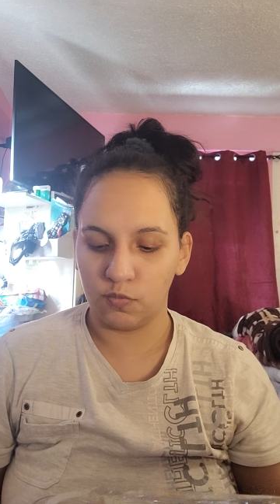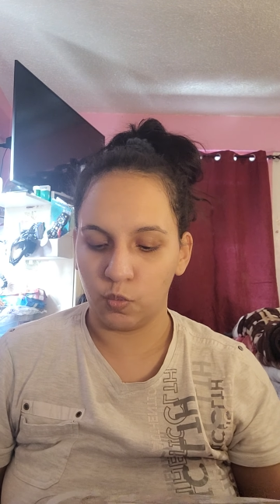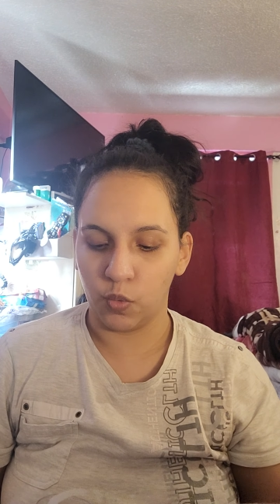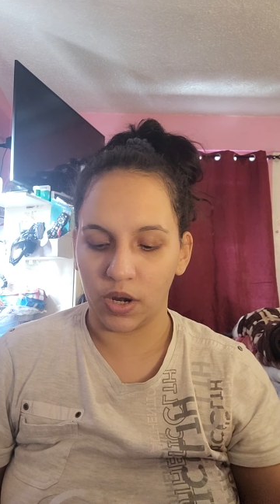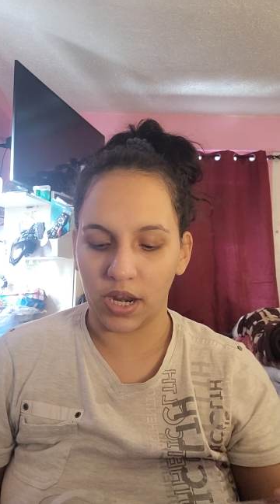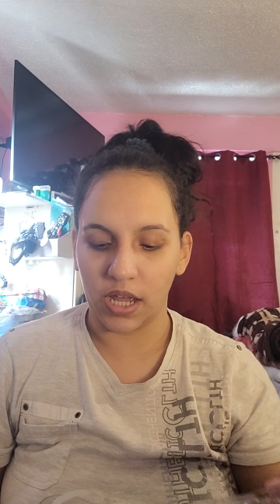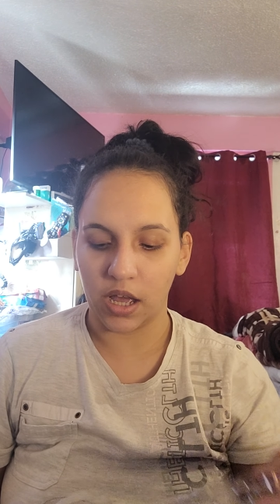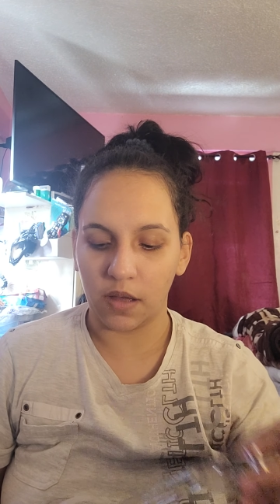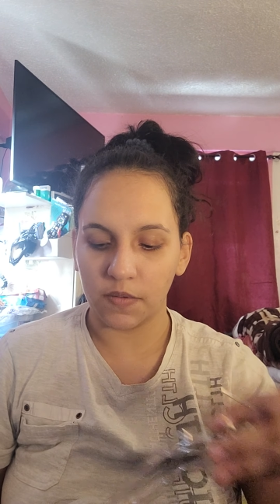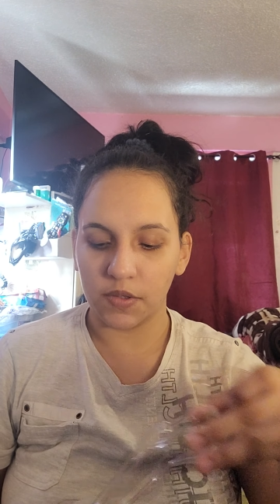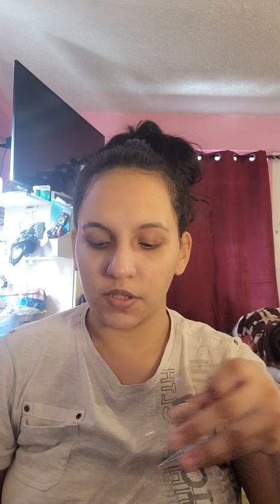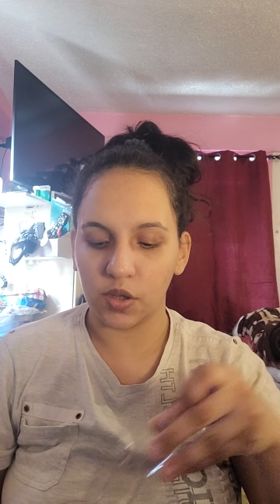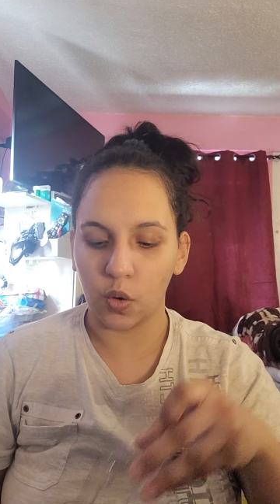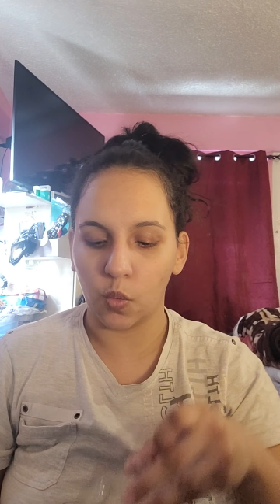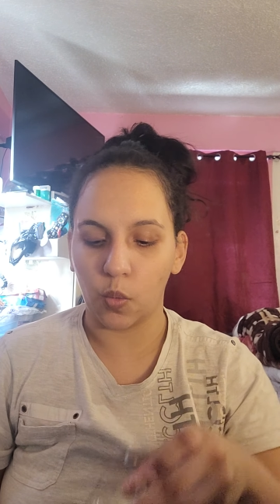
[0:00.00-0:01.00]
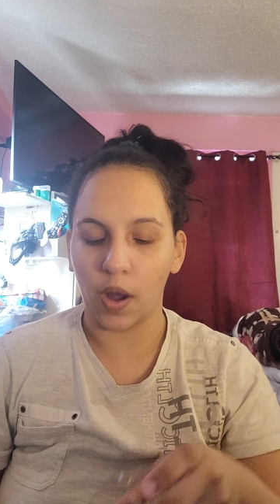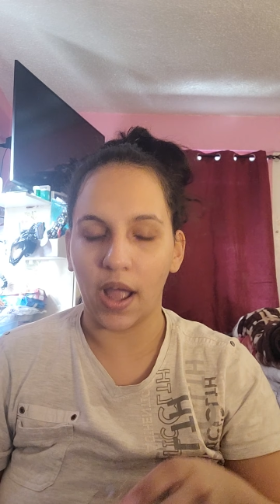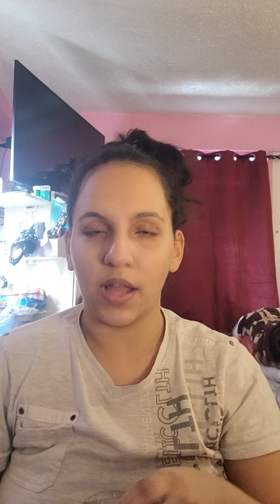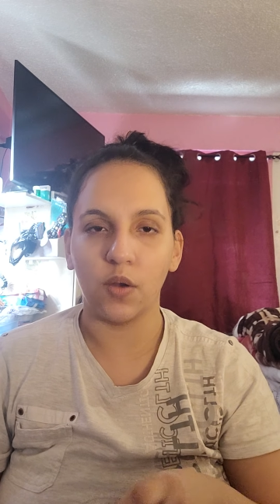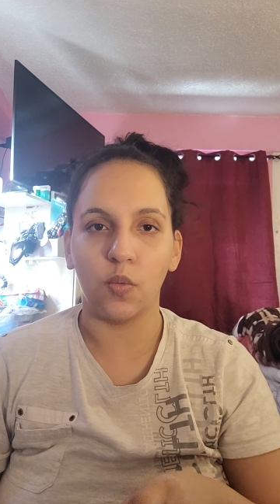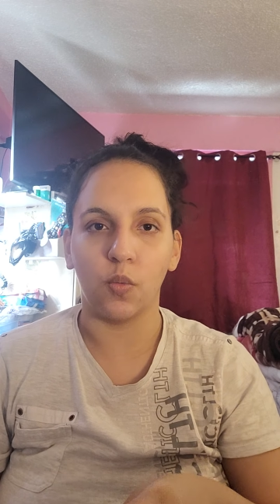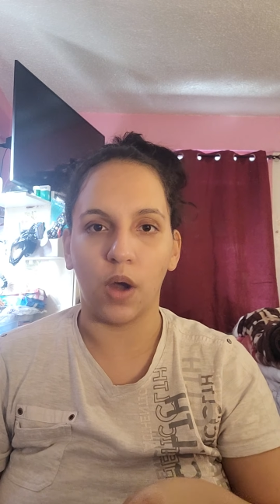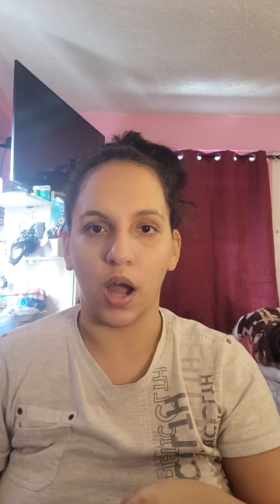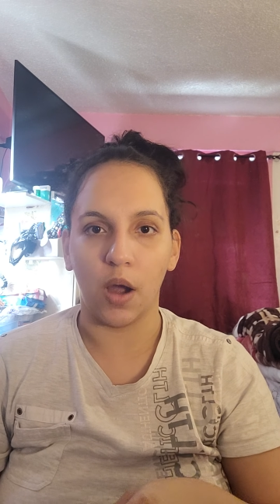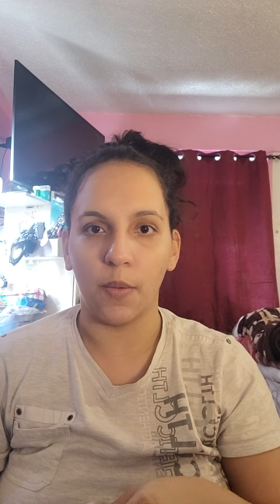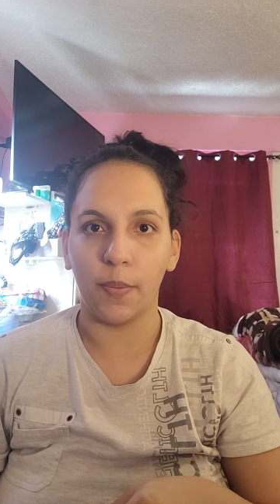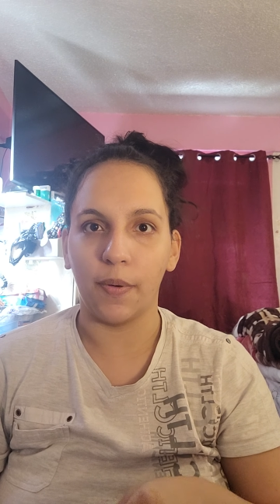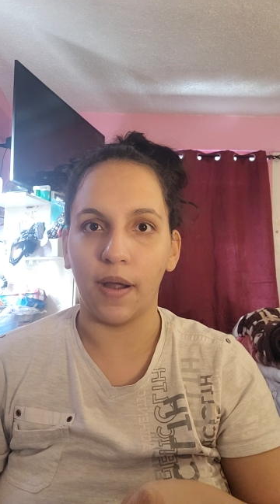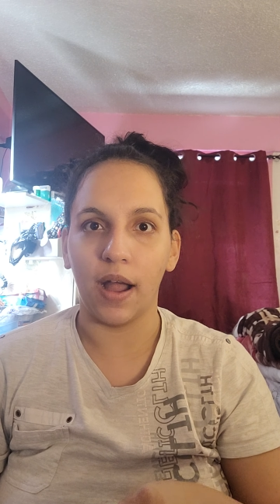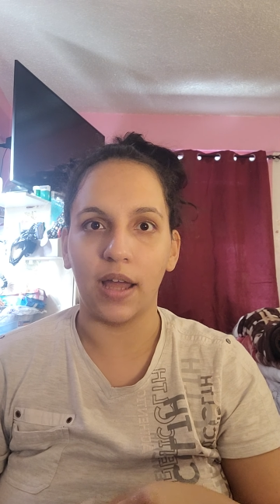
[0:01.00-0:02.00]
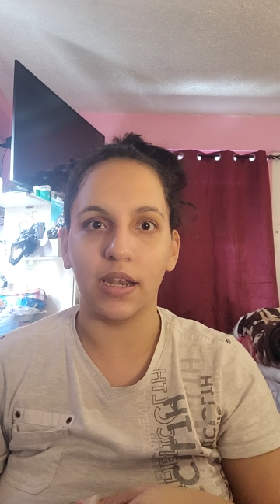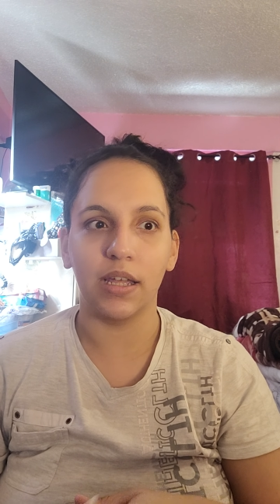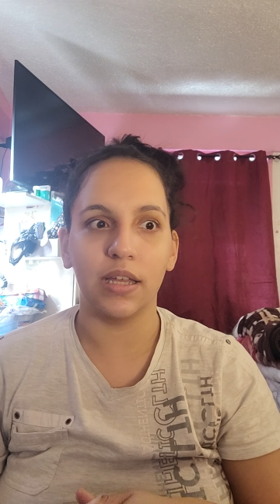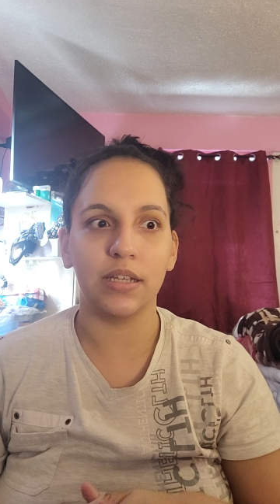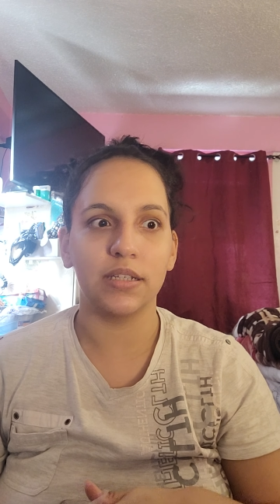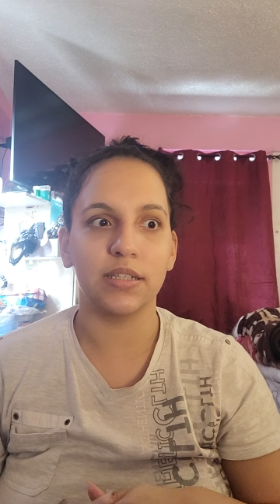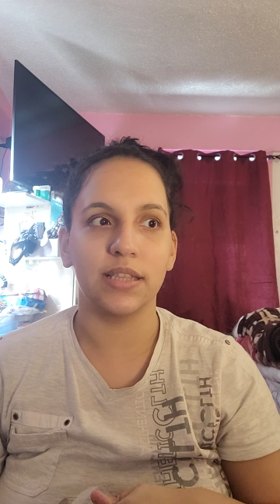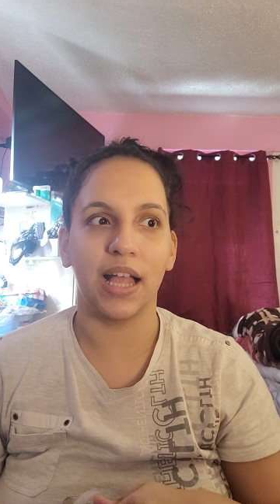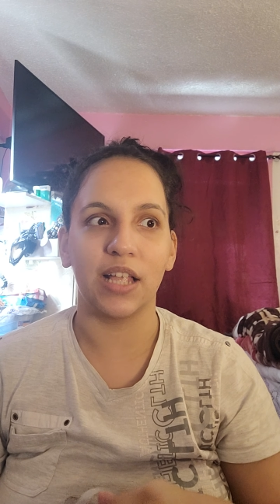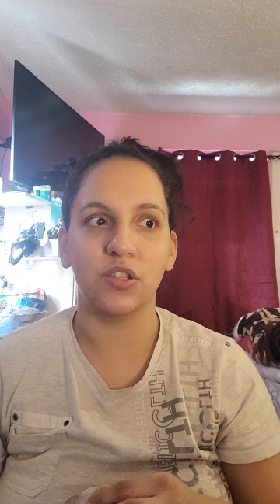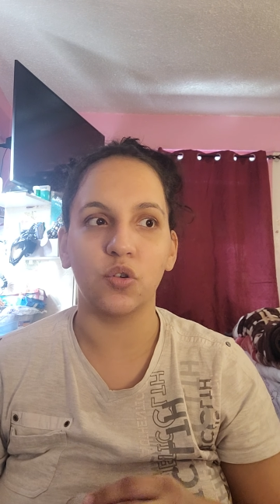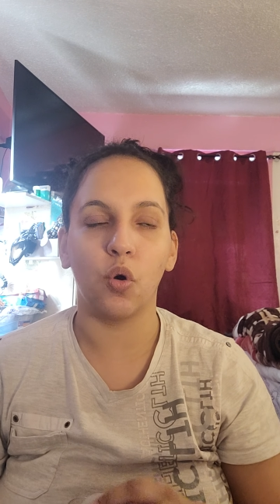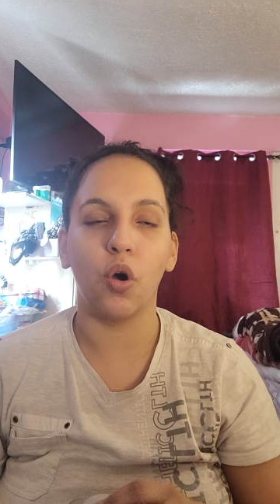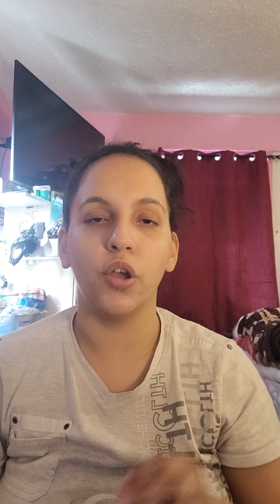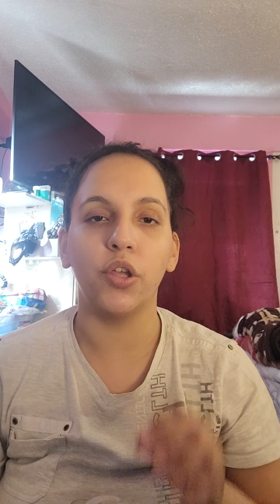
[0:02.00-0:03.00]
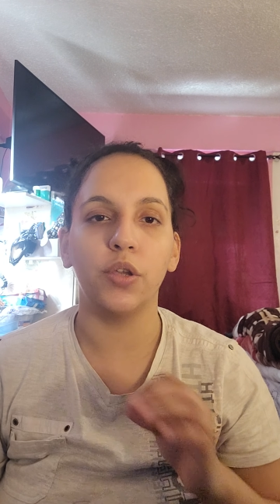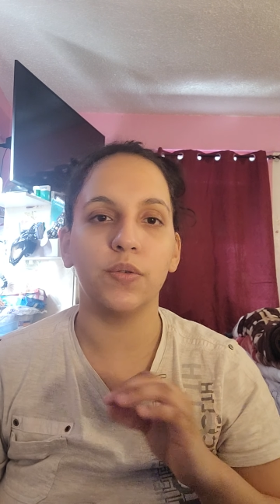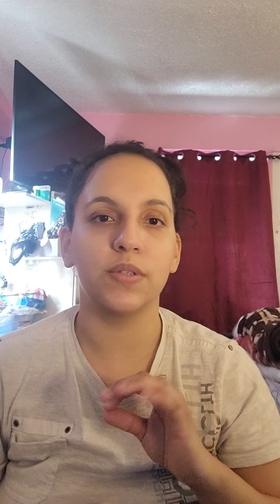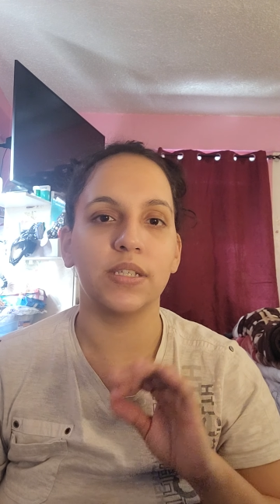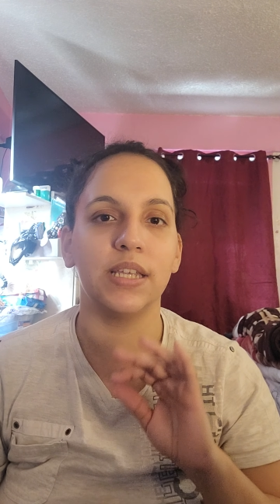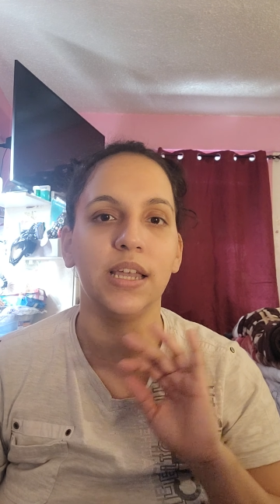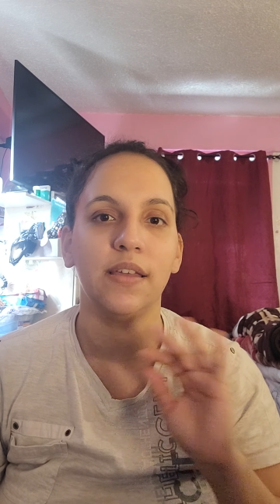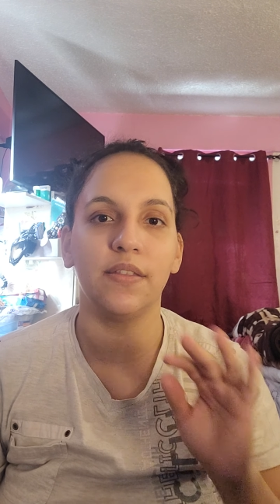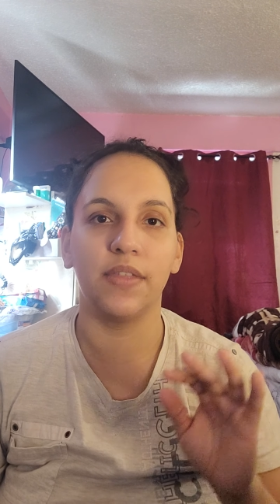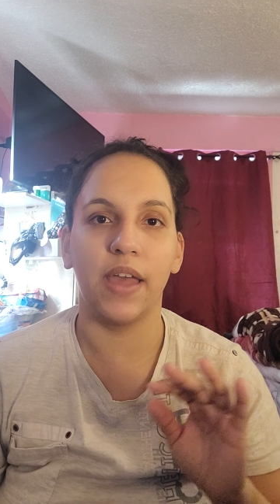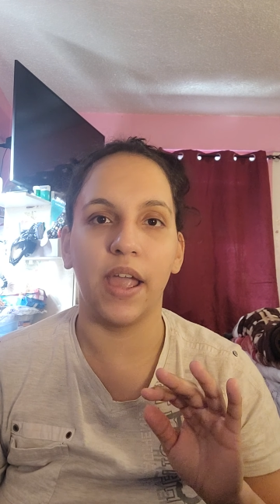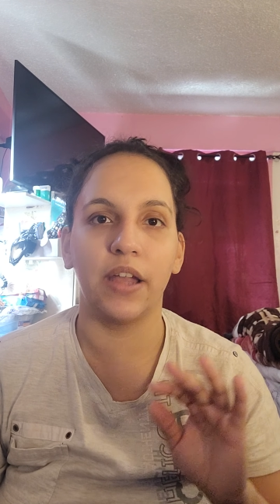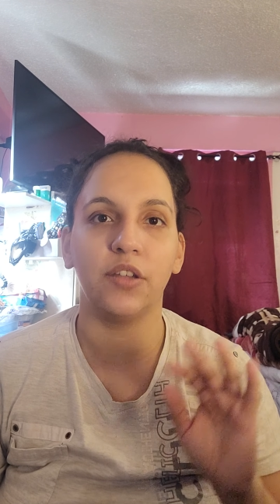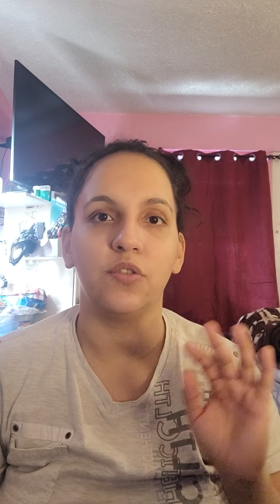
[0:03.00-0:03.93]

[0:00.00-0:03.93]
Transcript: when it comes to the Wet n Wild products, that's all you see there.